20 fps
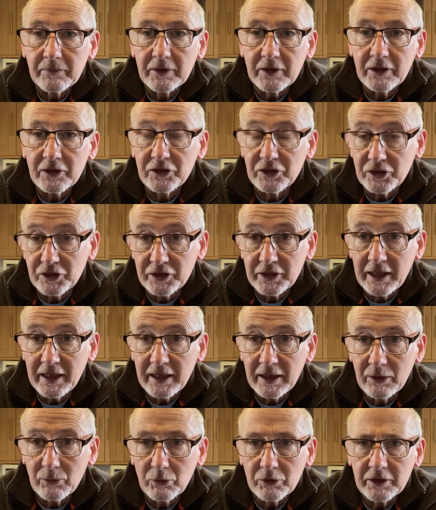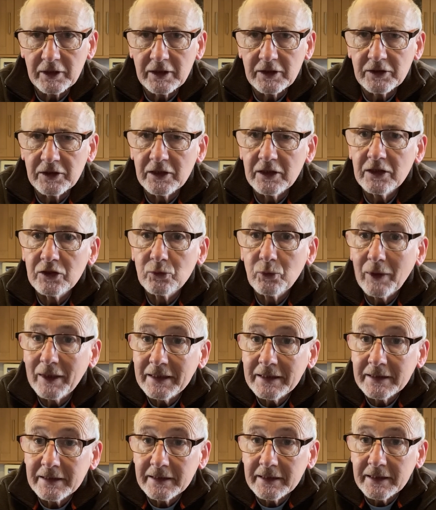It is now, what day is it? It's
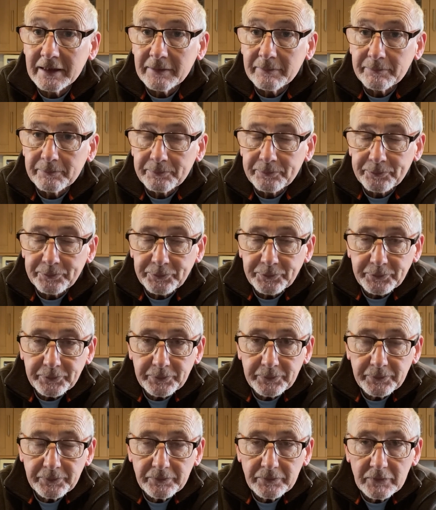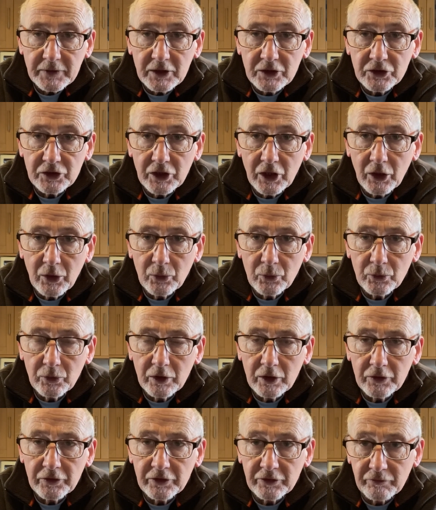Wednesday.
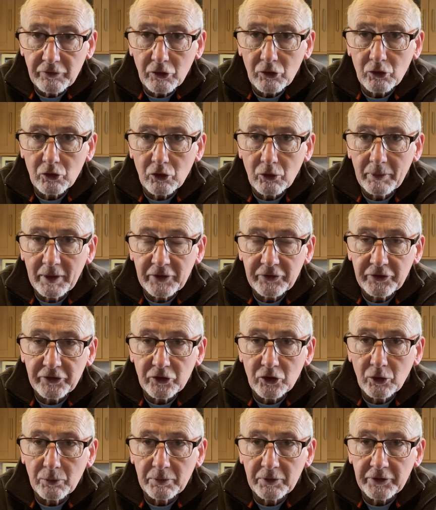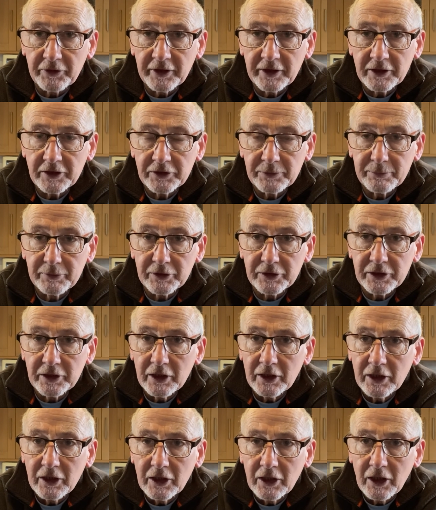So this vlog will come out in a couple of days. But
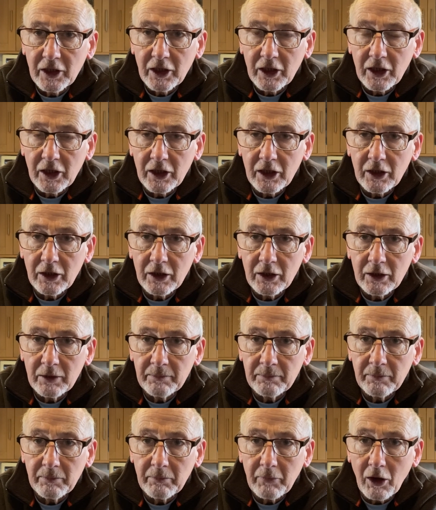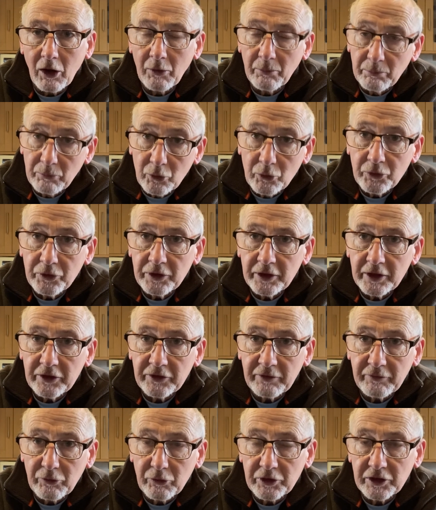on Monday, as
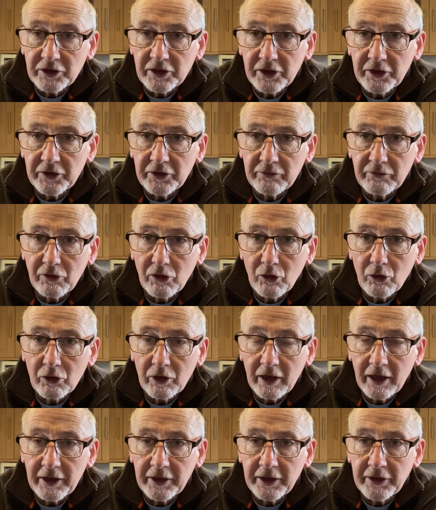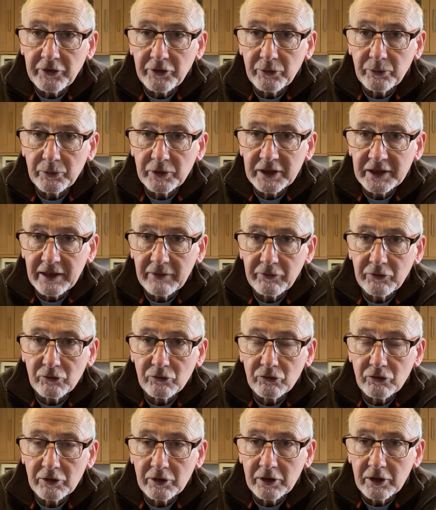I've already said in the vlog, I ended up with
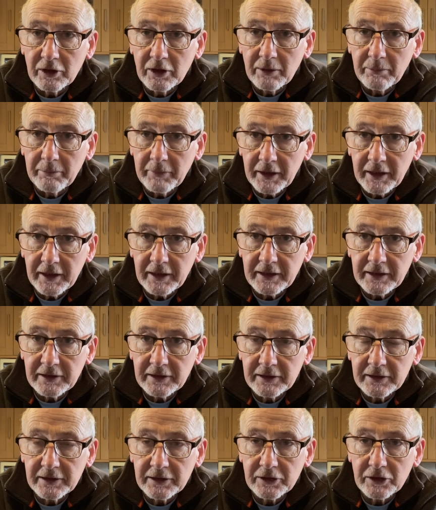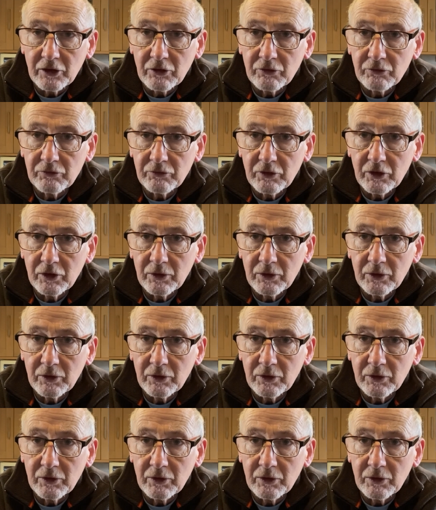700 millilitres of